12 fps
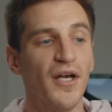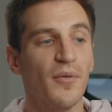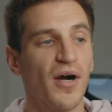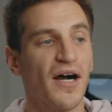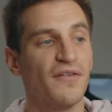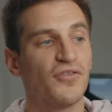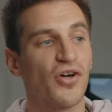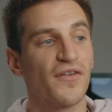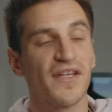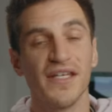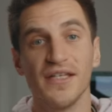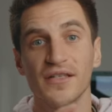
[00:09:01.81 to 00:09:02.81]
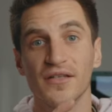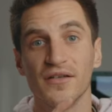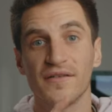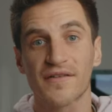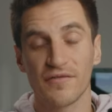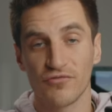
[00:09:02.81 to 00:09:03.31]
But I've got the
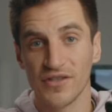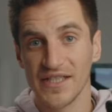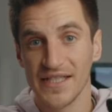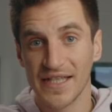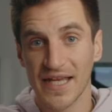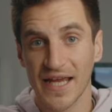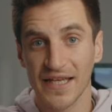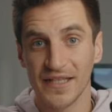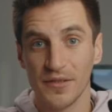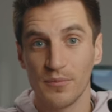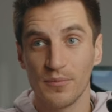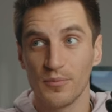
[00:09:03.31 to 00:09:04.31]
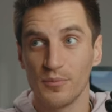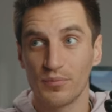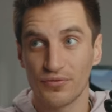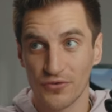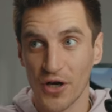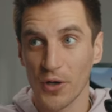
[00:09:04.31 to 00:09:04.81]
3K
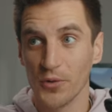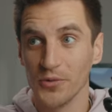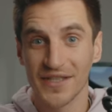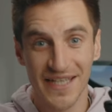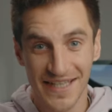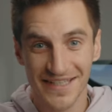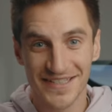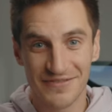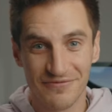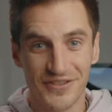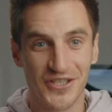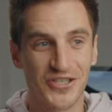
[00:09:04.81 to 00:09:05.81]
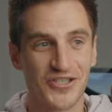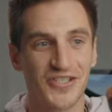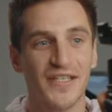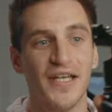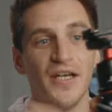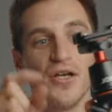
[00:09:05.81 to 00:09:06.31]
Pro kit
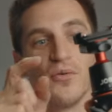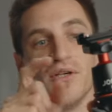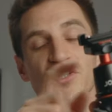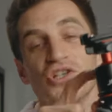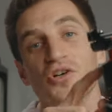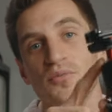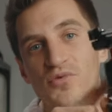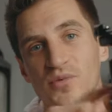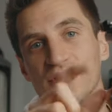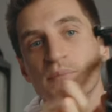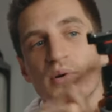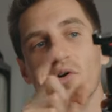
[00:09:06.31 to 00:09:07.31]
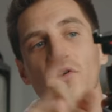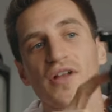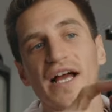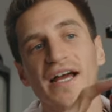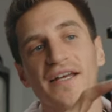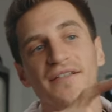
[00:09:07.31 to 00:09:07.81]
version, which comes with the ball
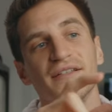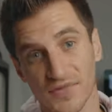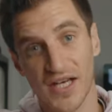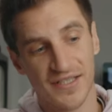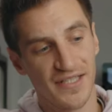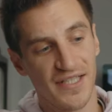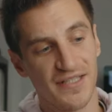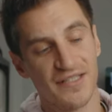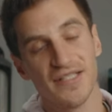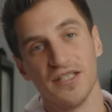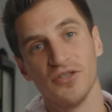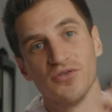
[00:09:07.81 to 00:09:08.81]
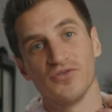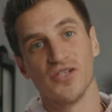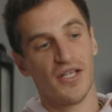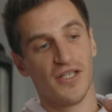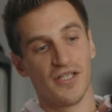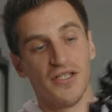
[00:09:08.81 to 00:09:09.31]
head, nice and easy to use.
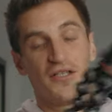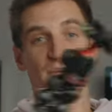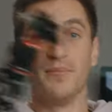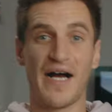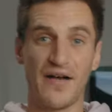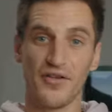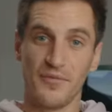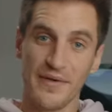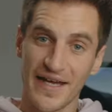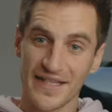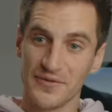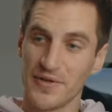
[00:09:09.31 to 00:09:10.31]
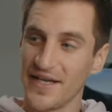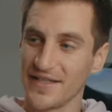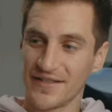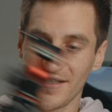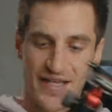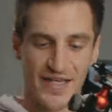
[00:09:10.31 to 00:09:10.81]
You can mount them anywhere
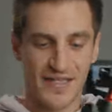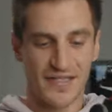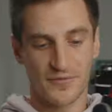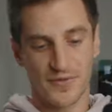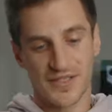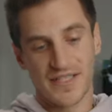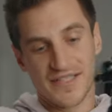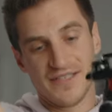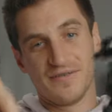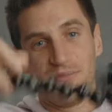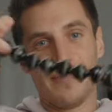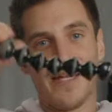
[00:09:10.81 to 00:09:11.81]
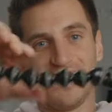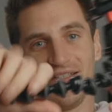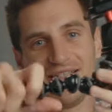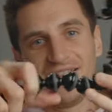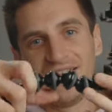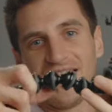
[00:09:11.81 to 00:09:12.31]
you like with these
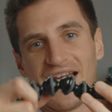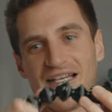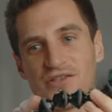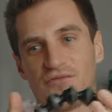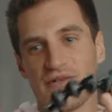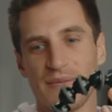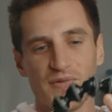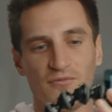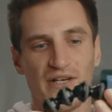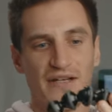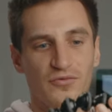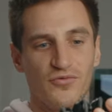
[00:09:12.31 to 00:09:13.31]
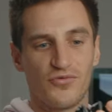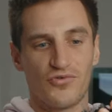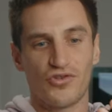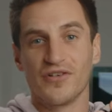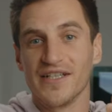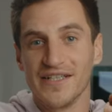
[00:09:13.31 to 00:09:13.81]
bendy legs, wrap them around
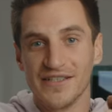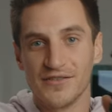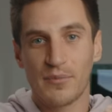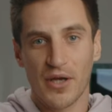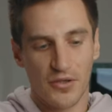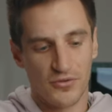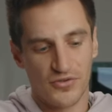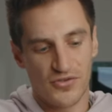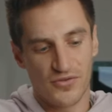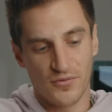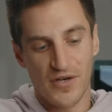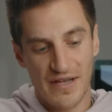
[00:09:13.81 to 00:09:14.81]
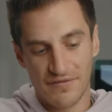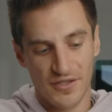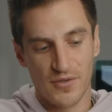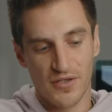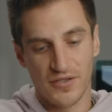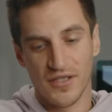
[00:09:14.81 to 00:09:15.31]
trees, posts, whatever you
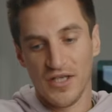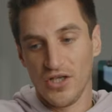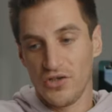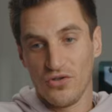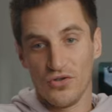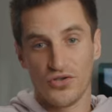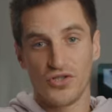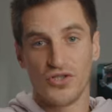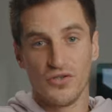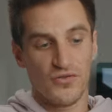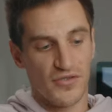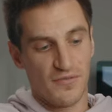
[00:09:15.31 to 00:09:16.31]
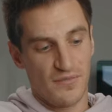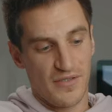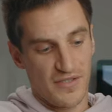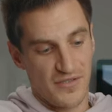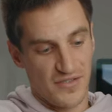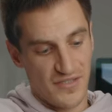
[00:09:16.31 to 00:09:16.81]
want, or just use them
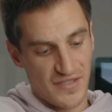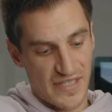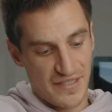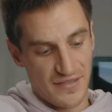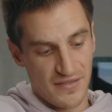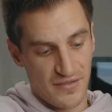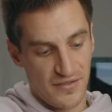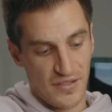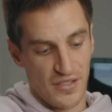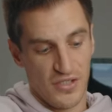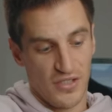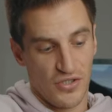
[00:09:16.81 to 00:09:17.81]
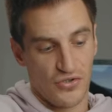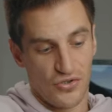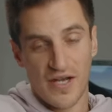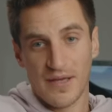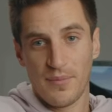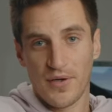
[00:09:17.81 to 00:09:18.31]
as a standard
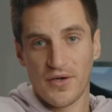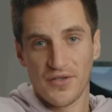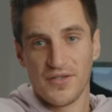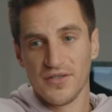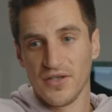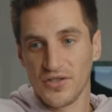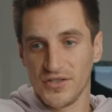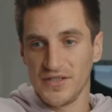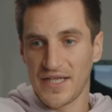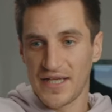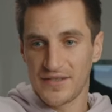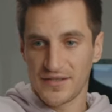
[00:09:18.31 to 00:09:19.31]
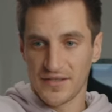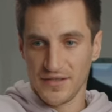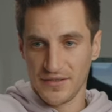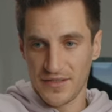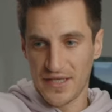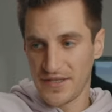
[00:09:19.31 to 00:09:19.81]
tripod on your desk
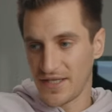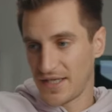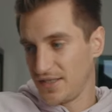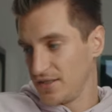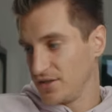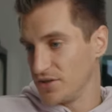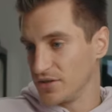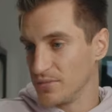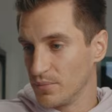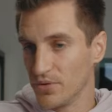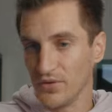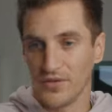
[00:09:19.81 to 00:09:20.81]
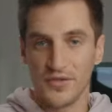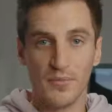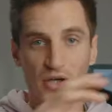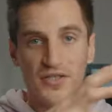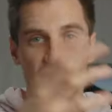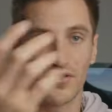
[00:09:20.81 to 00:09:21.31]
like that and you can put your
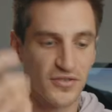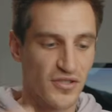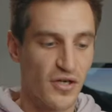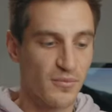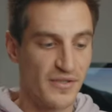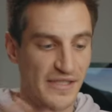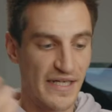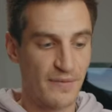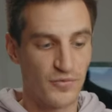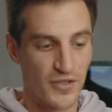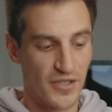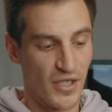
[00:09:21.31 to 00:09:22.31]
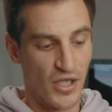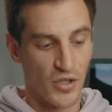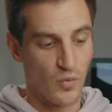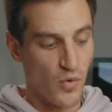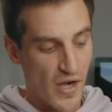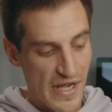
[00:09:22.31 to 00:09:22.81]
monitor on top, your camera,
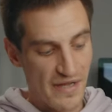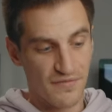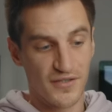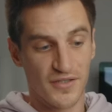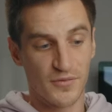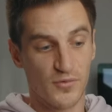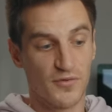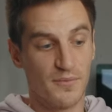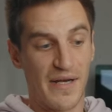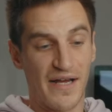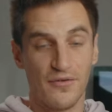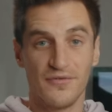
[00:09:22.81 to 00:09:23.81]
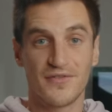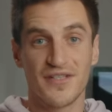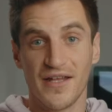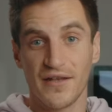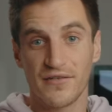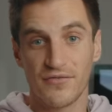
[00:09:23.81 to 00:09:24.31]
whatever will mount to
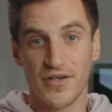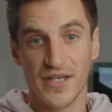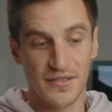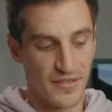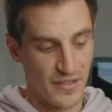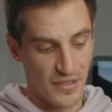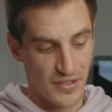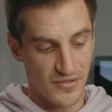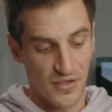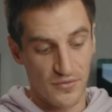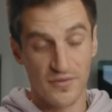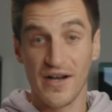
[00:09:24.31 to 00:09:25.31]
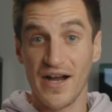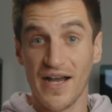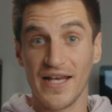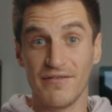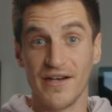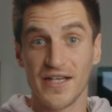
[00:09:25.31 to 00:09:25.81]
that thread. So
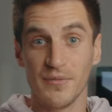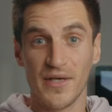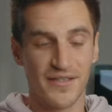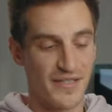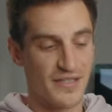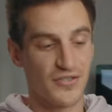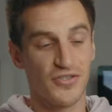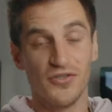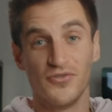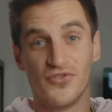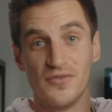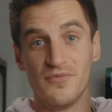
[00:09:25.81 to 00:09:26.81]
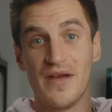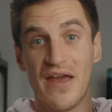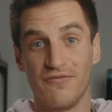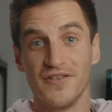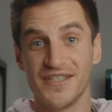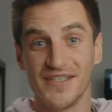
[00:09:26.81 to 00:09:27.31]
highly recommend these, use them
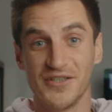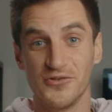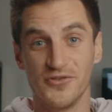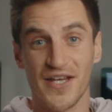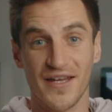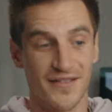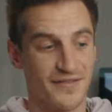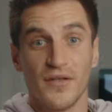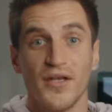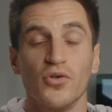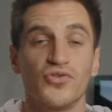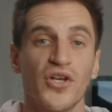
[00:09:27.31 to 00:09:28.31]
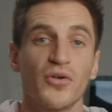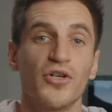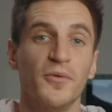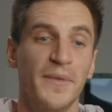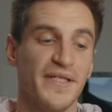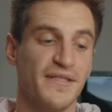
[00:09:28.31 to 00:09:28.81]
every single day. They also
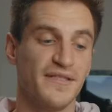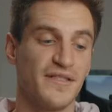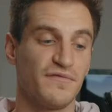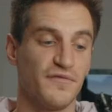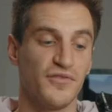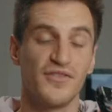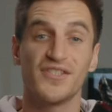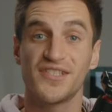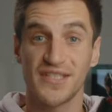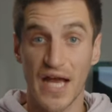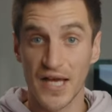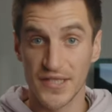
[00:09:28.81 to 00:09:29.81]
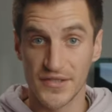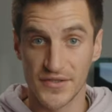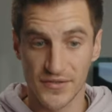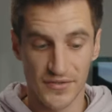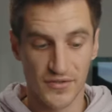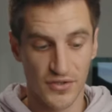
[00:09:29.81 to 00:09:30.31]
come in different
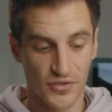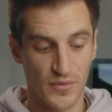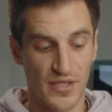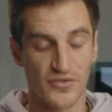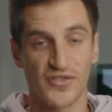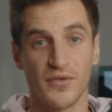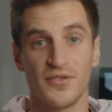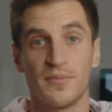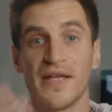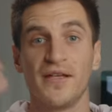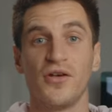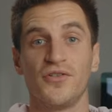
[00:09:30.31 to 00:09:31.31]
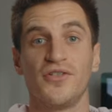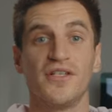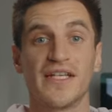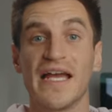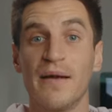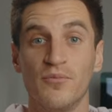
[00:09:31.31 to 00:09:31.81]
sizes as well. So depending on your
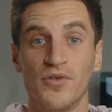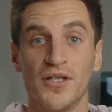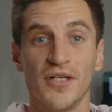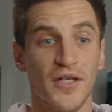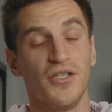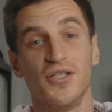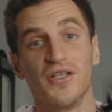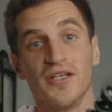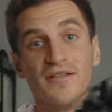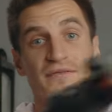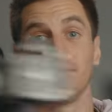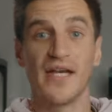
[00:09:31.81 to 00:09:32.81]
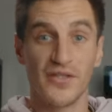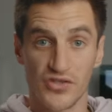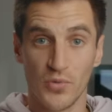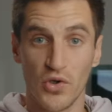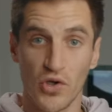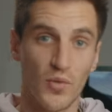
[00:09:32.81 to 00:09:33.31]
camera, you can get
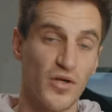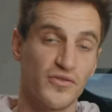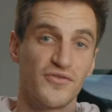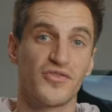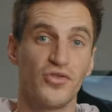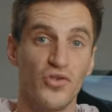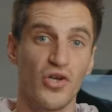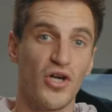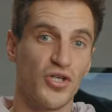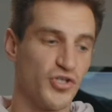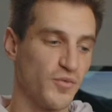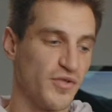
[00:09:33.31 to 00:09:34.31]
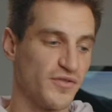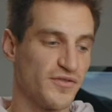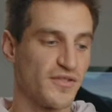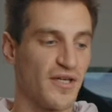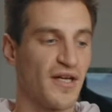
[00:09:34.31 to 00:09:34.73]
smaller ones or larger ones.